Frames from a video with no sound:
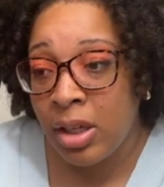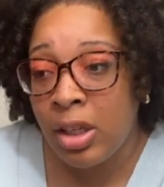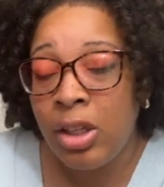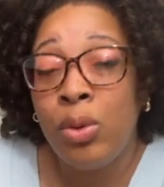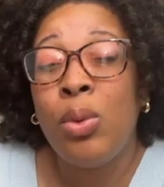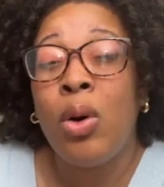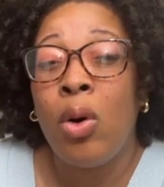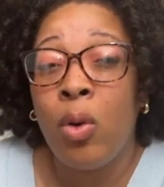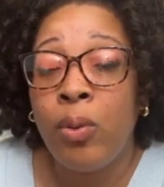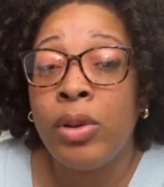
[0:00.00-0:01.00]
you will
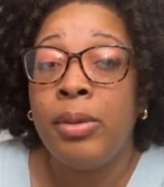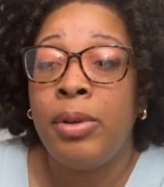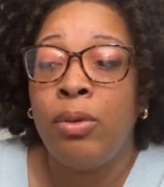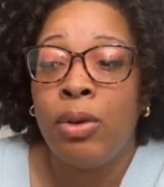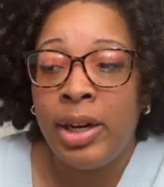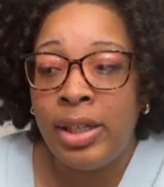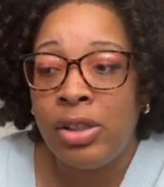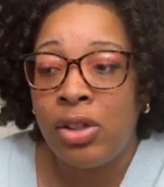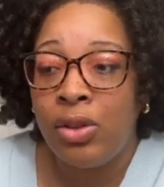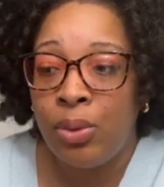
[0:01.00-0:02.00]
hopefully be ready
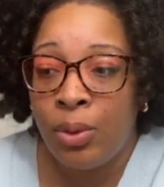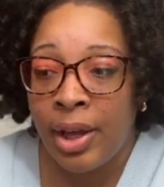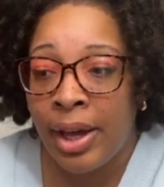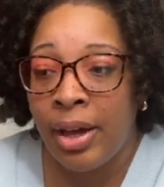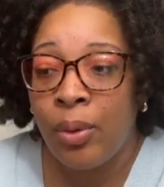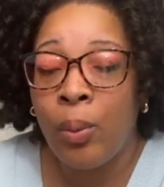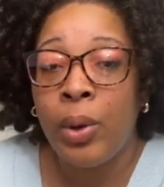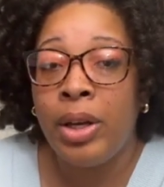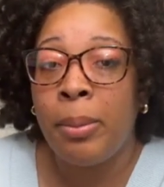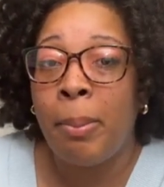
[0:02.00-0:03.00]
to do that when
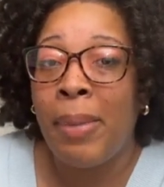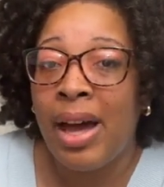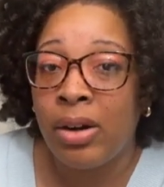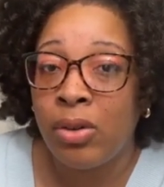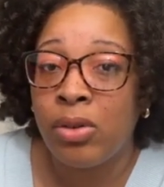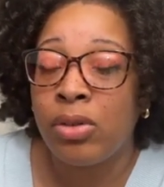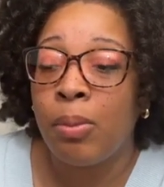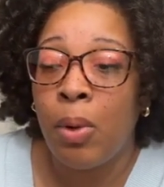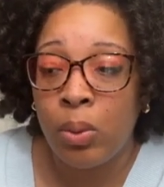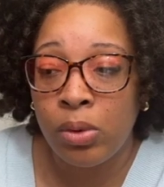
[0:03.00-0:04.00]
it matters
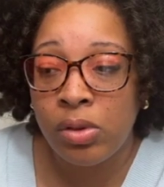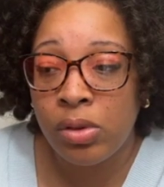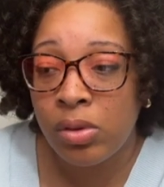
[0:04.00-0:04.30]
most.